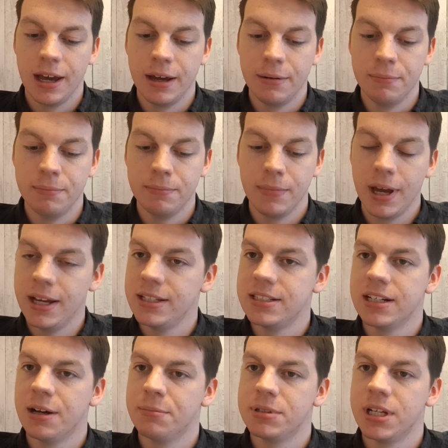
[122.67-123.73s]

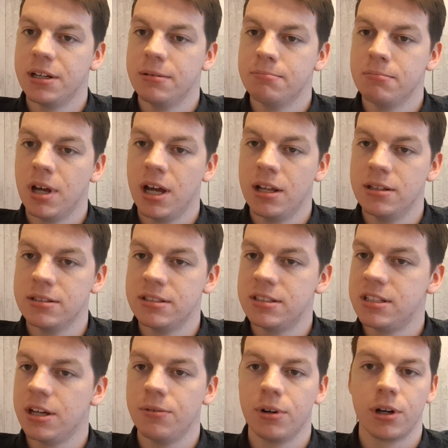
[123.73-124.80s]
89% earn
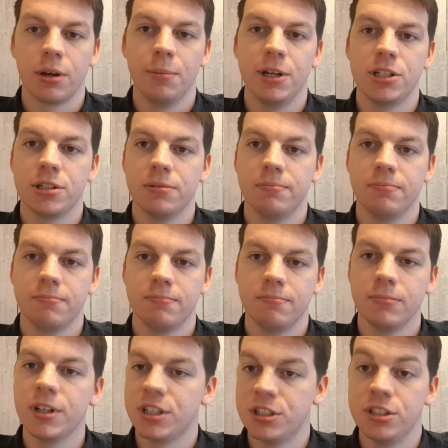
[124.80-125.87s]
zero commission,
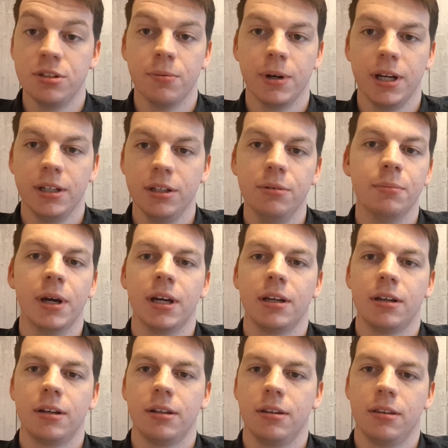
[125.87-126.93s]
which is the way you
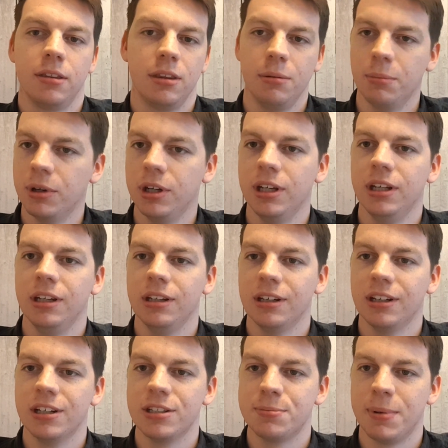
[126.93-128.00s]
make the money
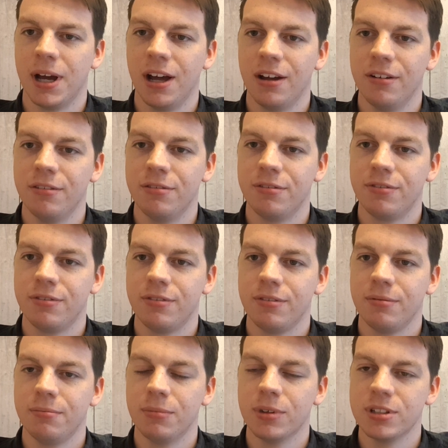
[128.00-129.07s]
as part of
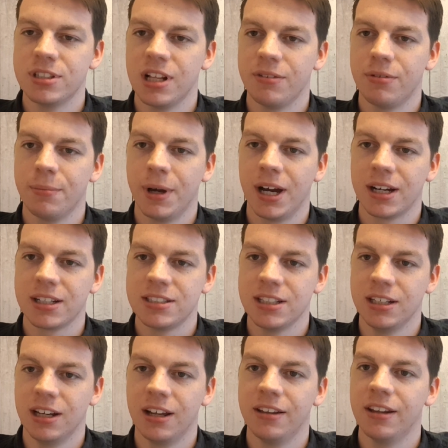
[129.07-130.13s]
multi-level
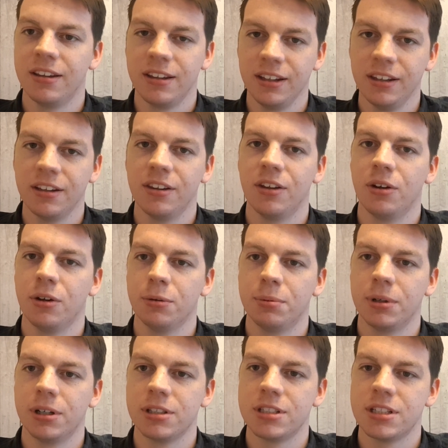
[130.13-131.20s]
marketing and the thing that the whole
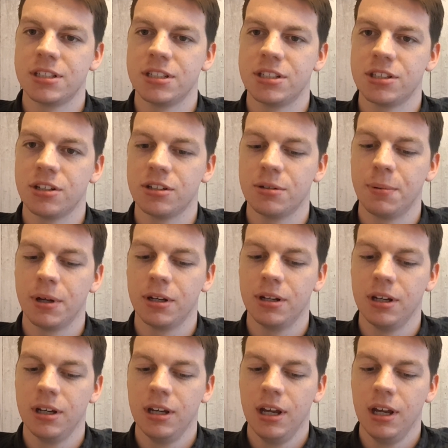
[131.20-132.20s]
process is sold upon.